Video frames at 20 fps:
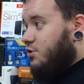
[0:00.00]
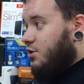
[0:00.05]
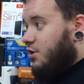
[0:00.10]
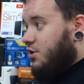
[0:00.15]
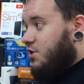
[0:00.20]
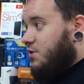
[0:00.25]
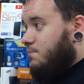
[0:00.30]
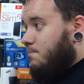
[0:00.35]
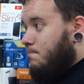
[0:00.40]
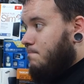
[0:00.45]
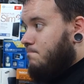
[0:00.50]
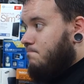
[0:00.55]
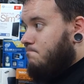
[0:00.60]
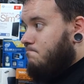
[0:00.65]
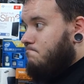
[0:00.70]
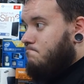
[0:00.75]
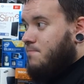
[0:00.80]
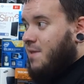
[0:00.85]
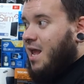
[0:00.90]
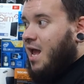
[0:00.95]
just
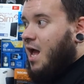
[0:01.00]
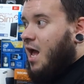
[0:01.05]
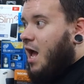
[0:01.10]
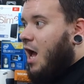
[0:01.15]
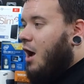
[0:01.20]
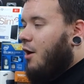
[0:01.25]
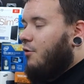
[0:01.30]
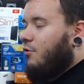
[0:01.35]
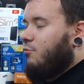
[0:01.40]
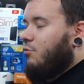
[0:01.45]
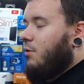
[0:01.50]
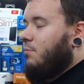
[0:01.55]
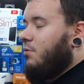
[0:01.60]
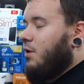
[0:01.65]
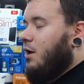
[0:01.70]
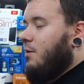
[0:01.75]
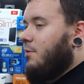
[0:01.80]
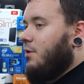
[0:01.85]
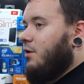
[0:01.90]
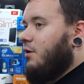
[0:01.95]
how the
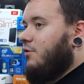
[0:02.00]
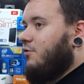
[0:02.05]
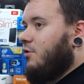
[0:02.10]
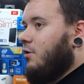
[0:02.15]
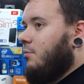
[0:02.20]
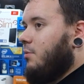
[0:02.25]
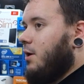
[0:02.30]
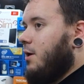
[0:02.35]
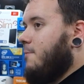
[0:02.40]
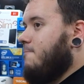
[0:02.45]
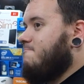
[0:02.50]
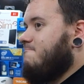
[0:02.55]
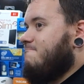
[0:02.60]
replayability is going to be.